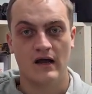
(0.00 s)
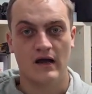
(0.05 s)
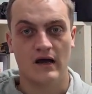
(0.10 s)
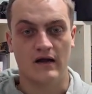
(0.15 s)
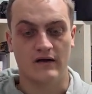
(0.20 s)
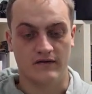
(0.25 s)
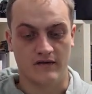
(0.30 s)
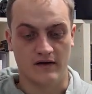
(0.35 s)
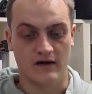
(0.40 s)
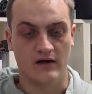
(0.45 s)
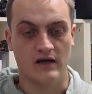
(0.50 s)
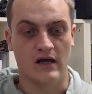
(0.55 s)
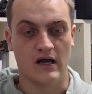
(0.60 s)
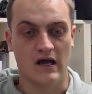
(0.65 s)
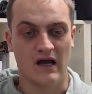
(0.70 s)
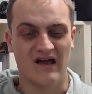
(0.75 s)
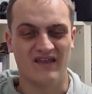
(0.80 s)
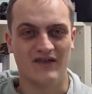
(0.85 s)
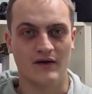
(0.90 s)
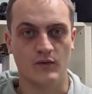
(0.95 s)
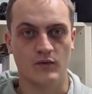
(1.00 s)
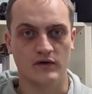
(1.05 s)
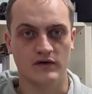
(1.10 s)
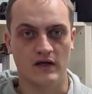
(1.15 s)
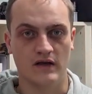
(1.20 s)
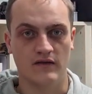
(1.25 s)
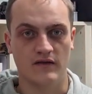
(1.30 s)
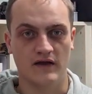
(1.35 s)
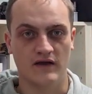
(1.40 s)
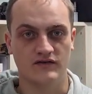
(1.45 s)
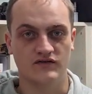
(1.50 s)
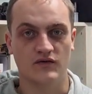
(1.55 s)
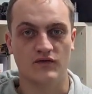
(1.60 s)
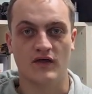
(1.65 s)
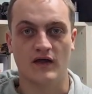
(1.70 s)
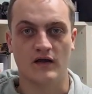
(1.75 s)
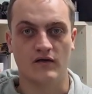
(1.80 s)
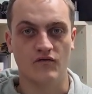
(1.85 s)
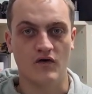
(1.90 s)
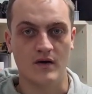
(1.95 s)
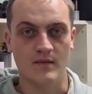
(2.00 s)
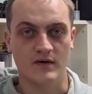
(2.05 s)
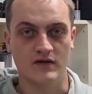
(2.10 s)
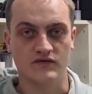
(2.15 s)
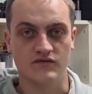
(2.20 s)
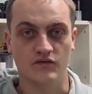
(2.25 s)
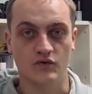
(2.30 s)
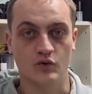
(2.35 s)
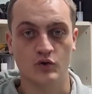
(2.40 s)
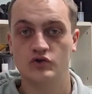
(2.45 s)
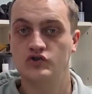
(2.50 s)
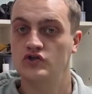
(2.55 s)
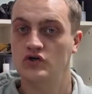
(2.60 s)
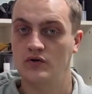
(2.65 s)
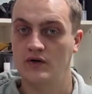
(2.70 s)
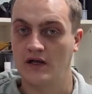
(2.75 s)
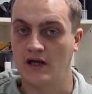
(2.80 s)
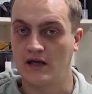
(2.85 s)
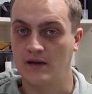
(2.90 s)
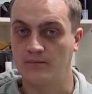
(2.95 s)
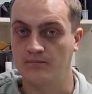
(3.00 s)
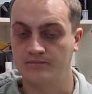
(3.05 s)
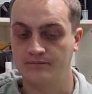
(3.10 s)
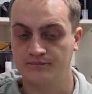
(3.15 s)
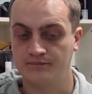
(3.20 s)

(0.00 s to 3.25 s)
I think we're done there. So thank you very much for tuning in.